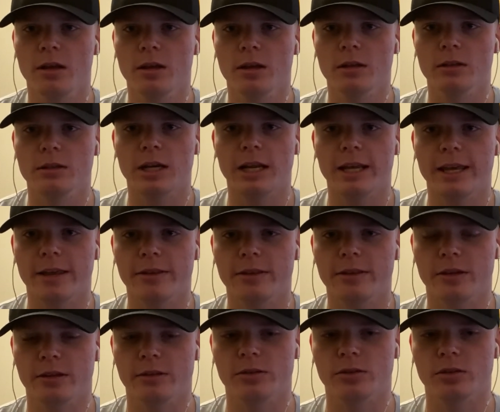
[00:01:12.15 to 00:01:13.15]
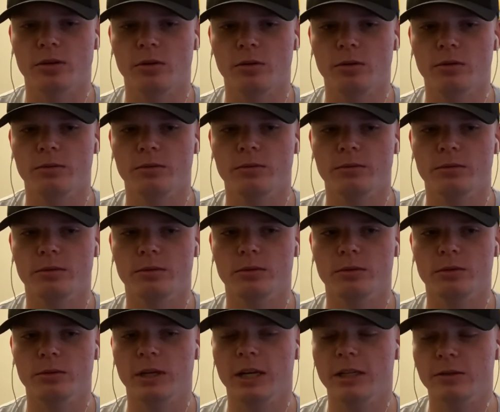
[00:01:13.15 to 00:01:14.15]
Did I hate this show?
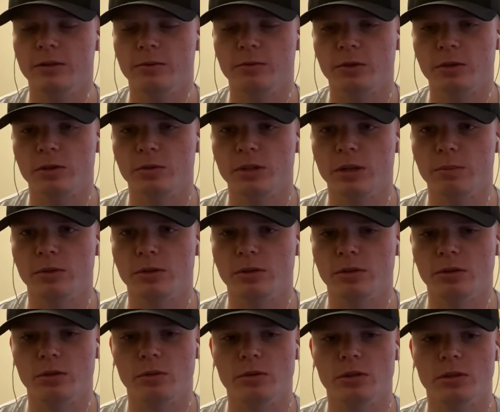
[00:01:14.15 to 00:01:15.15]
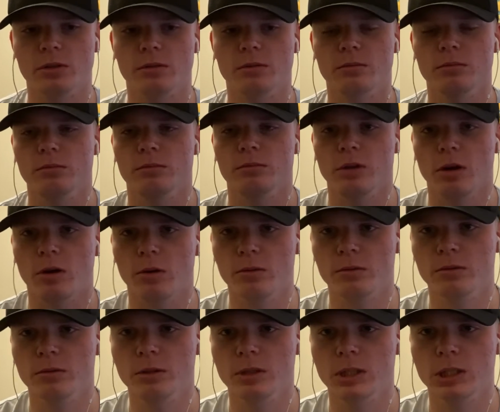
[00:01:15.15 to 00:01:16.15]
Do I hate the first three episodes? No.
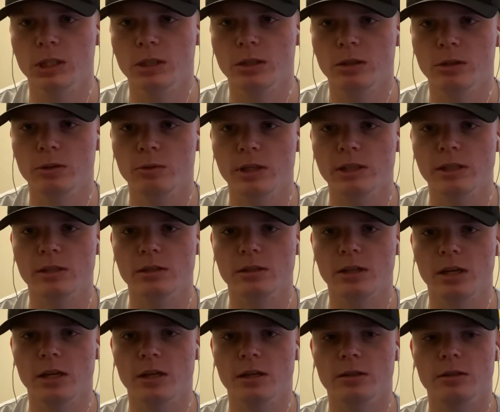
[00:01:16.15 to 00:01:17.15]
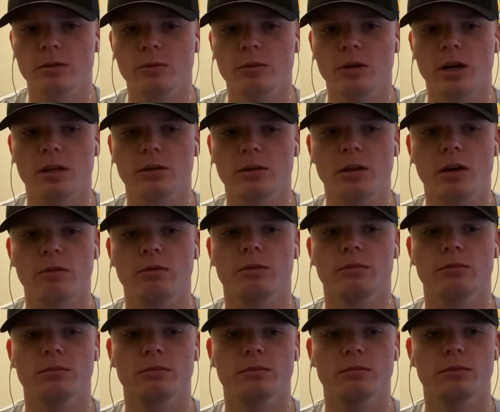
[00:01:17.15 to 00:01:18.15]
Do I dislike? Do I love
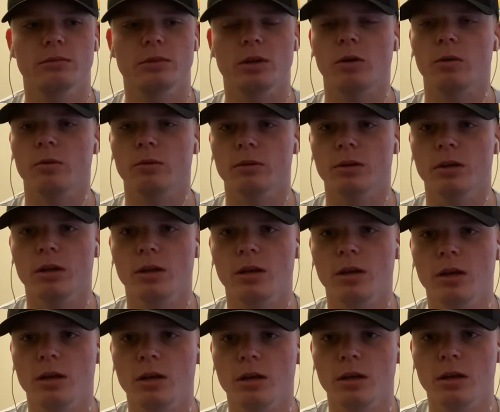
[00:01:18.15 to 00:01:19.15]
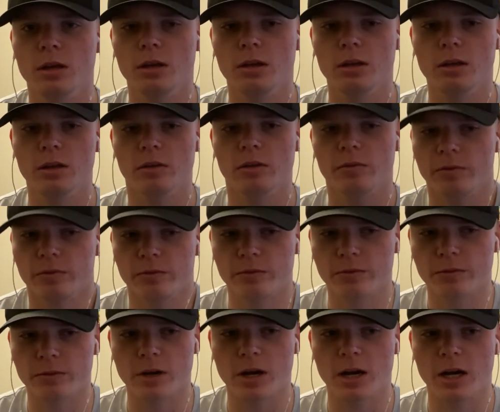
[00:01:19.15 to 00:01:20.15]
them? No. If
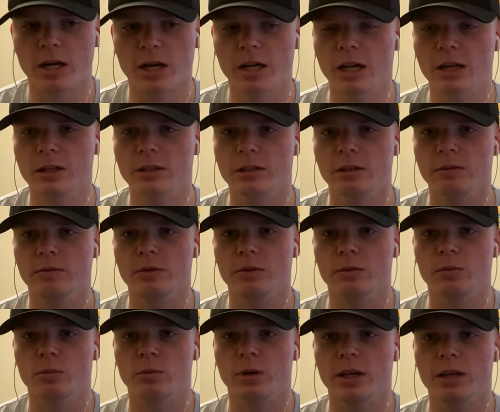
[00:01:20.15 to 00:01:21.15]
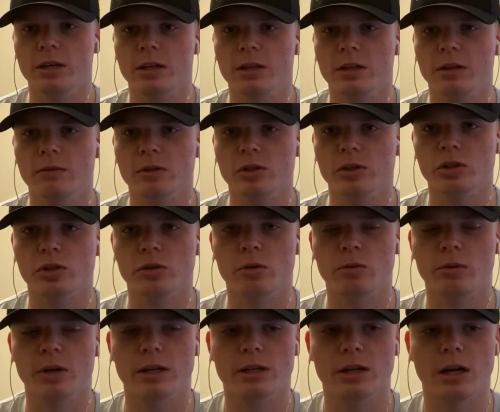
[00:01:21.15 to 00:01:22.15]
I had to give the ranking of this show
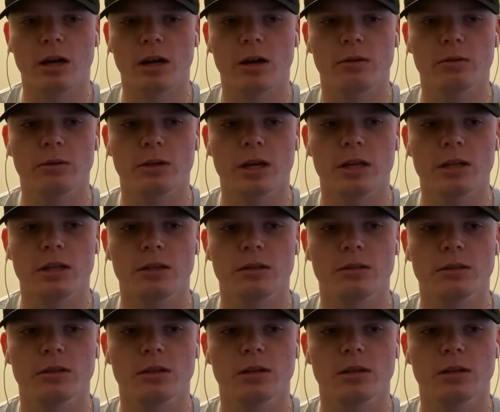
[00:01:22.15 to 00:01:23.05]
right now any